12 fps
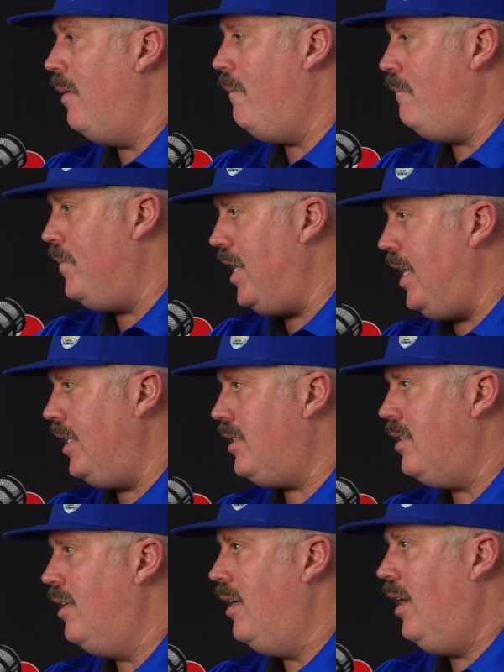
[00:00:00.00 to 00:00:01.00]

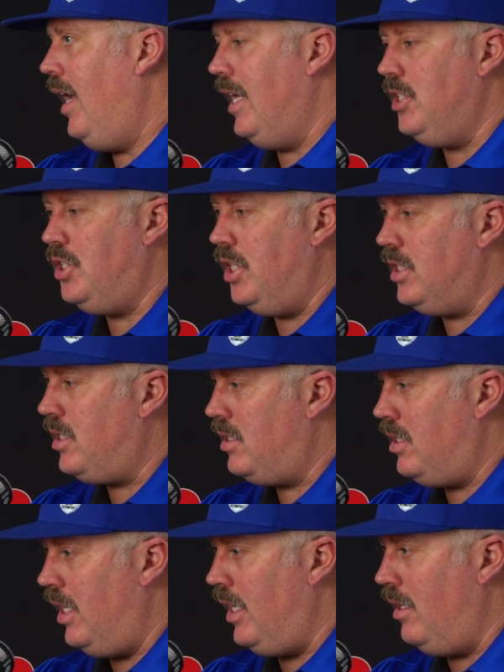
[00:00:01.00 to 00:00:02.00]
meet and
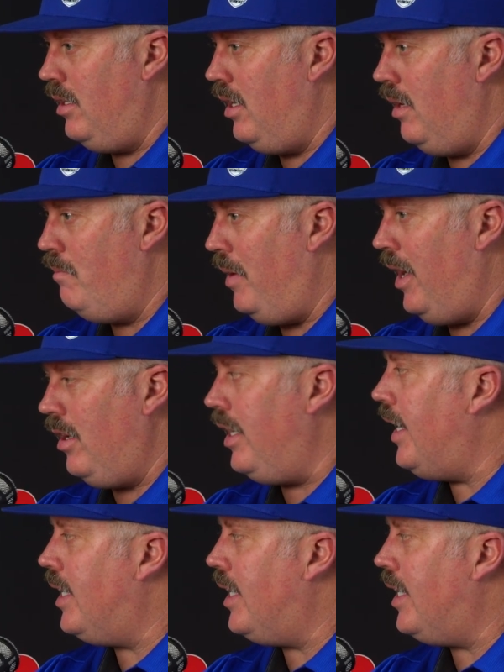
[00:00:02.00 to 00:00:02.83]
just barely